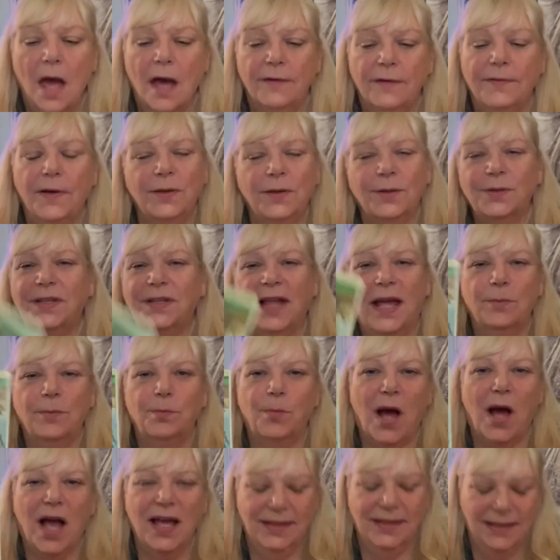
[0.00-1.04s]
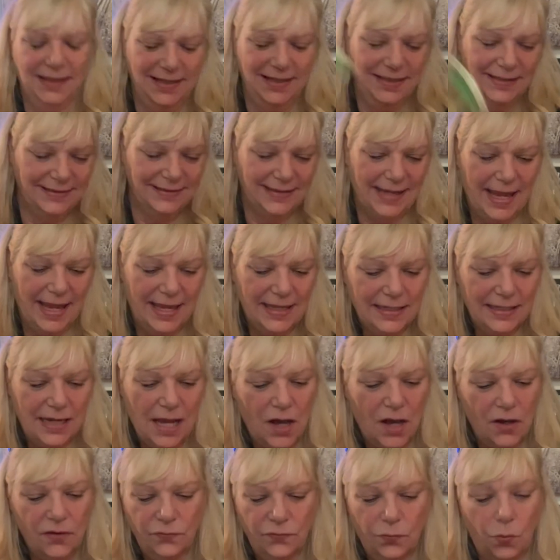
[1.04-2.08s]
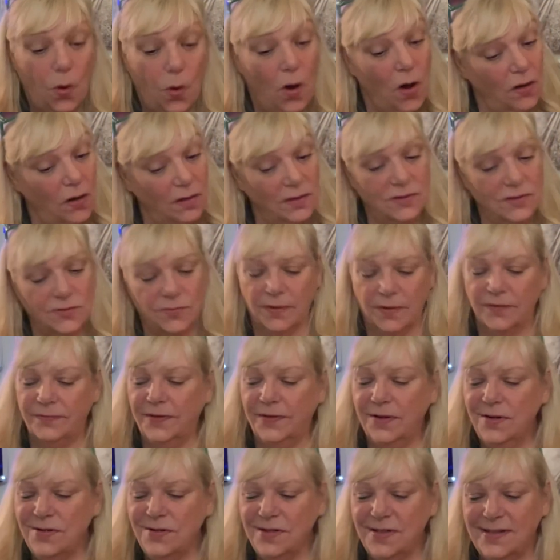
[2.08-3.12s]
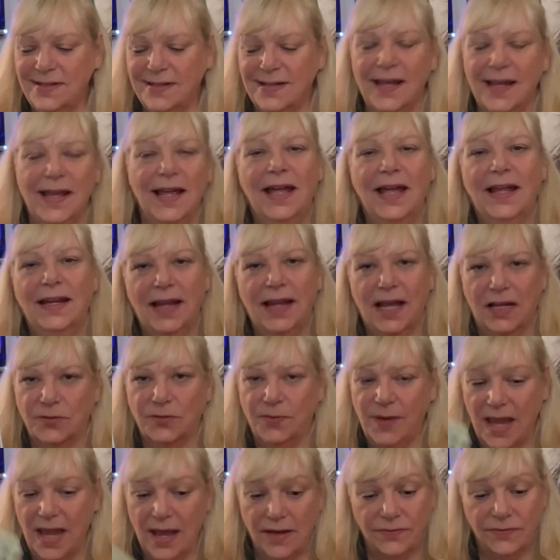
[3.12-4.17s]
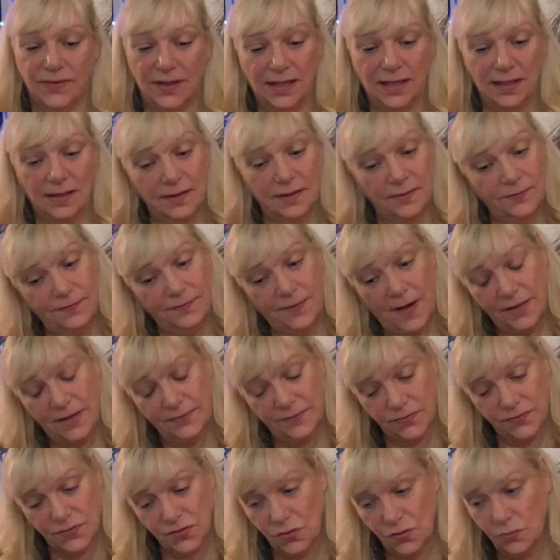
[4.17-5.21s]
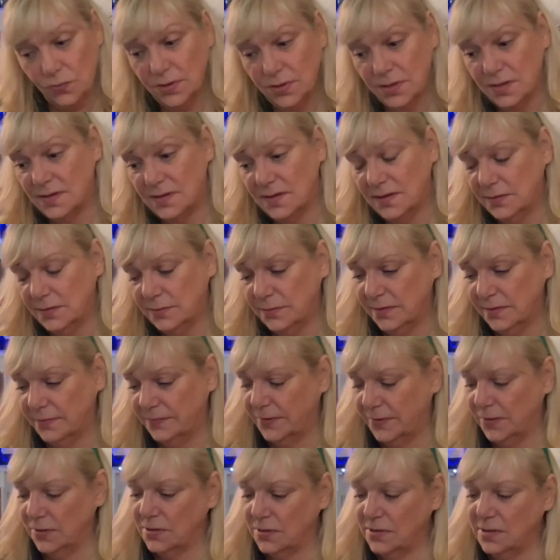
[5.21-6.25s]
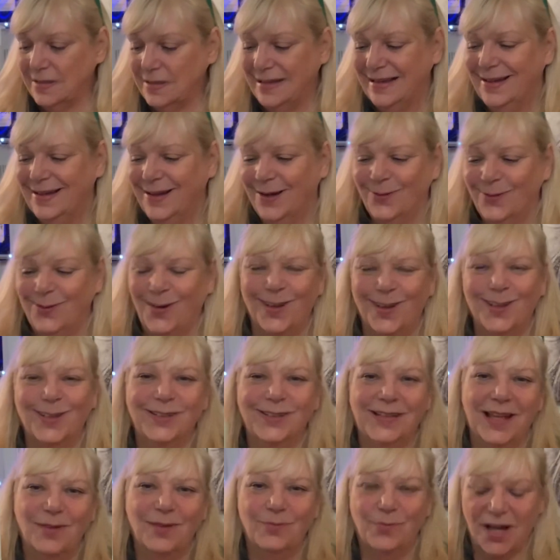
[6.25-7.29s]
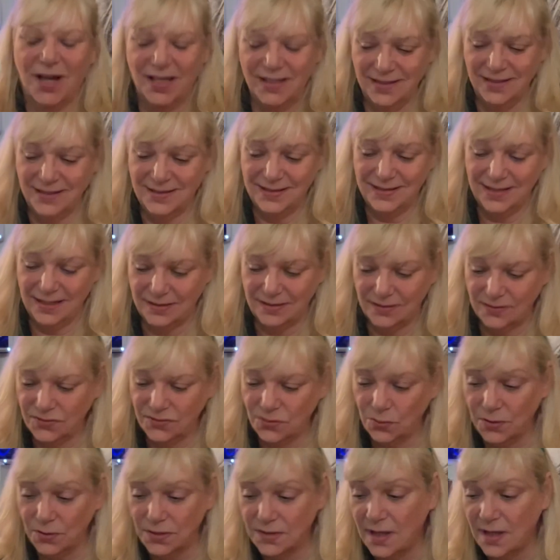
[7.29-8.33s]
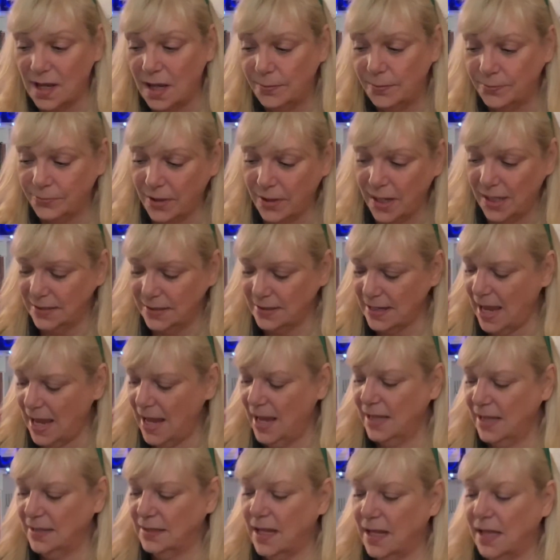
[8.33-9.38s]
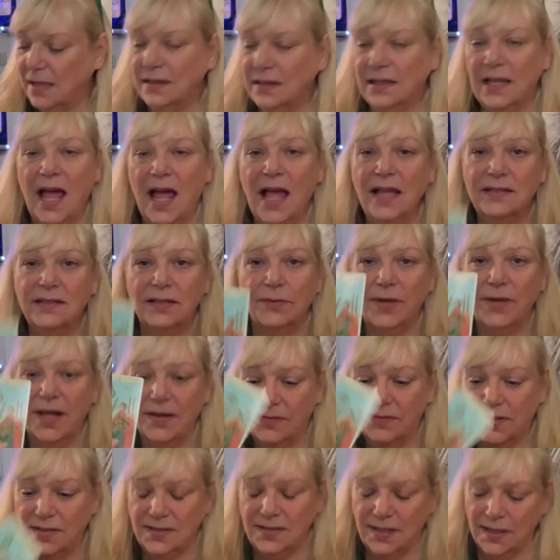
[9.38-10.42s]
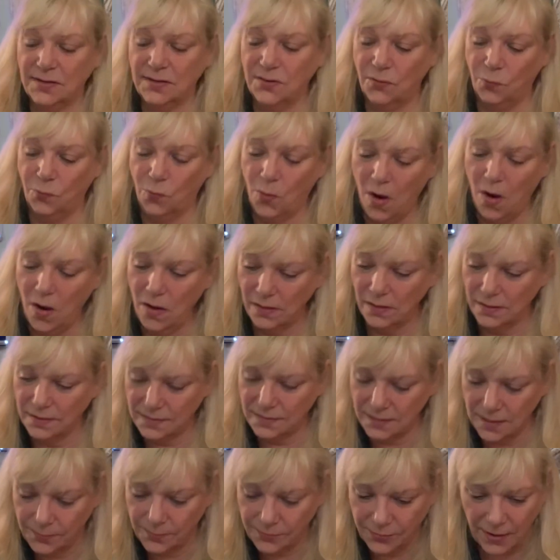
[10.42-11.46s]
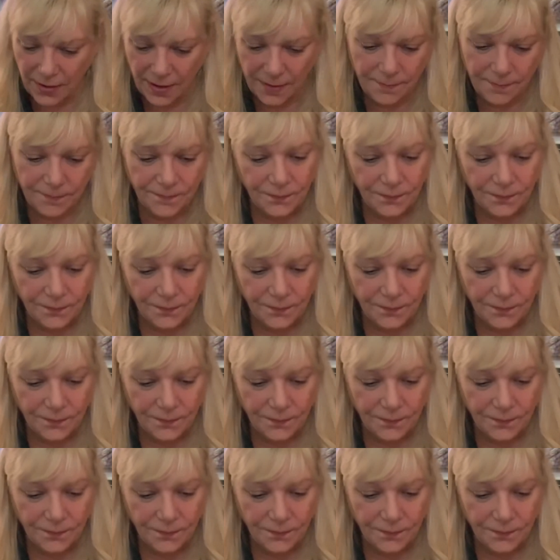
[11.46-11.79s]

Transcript: followed then by the Ten of Wands reversed. Next, we have the Five of Swords in the reverse, followed then by the Six of Swords upright. And lastly, we have the Six of Wands upright.